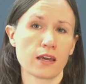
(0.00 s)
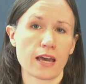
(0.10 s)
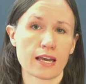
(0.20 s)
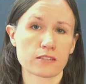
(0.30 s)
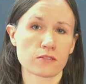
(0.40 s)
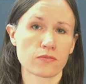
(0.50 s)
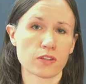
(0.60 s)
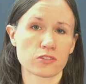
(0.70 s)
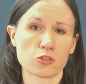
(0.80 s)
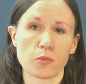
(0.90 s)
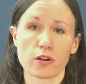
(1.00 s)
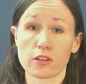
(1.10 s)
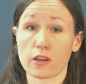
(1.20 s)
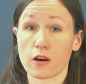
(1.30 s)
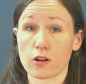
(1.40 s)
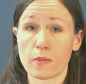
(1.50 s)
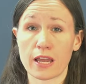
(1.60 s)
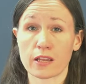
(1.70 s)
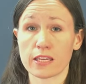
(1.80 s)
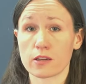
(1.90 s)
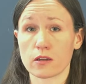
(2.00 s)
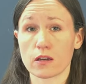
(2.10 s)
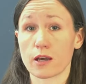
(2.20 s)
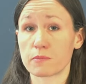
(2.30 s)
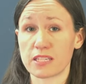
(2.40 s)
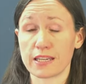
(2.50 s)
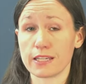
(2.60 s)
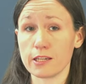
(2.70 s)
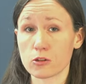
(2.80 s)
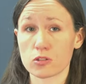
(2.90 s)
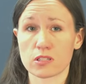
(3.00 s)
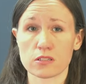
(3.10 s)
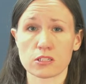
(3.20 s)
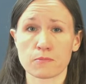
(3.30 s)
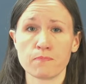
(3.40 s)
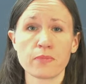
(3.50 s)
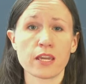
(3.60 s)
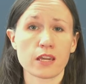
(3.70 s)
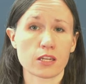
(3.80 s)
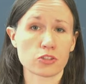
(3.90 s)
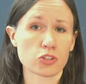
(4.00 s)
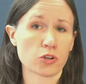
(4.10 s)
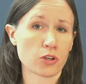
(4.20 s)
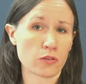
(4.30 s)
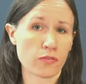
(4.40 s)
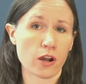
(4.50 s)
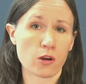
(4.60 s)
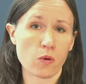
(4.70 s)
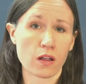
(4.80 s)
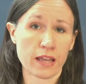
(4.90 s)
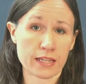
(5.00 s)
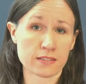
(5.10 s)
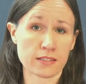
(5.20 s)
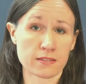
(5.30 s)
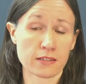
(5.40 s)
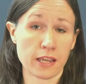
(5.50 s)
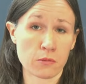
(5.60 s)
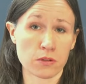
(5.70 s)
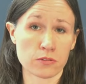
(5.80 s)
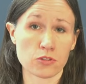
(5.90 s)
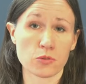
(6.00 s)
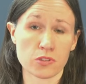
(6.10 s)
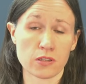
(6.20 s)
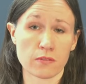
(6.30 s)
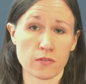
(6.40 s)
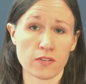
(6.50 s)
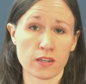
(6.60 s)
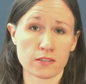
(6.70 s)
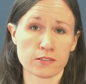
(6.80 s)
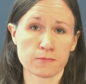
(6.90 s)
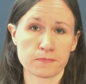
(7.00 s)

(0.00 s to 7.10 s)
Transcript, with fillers: As the fix is part of the automatic e update ecosystem, ensure your firewall has these enabled to receive the fix.